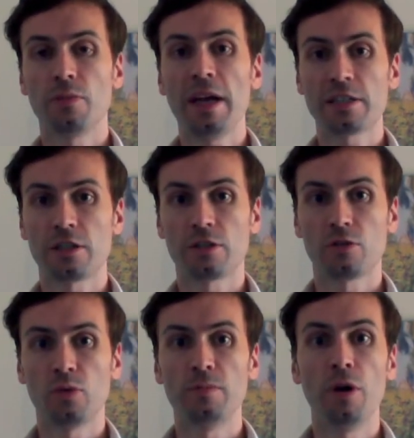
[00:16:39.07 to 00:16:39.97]
from
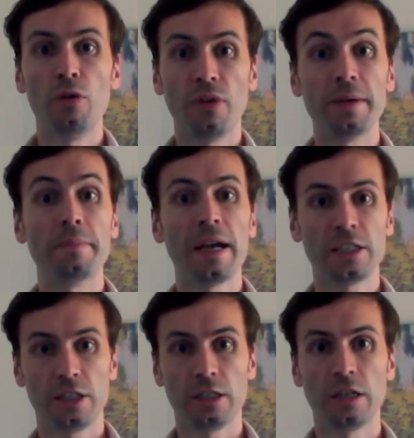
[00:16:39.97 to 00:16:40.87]
assets with both a
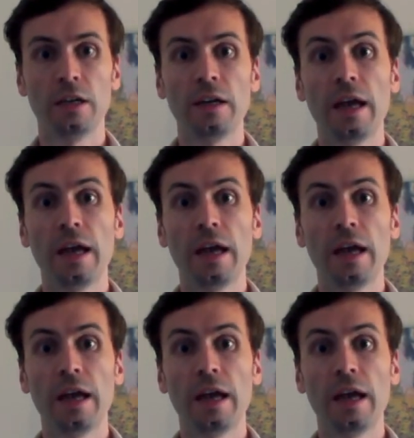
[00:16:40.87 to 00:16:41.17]
matching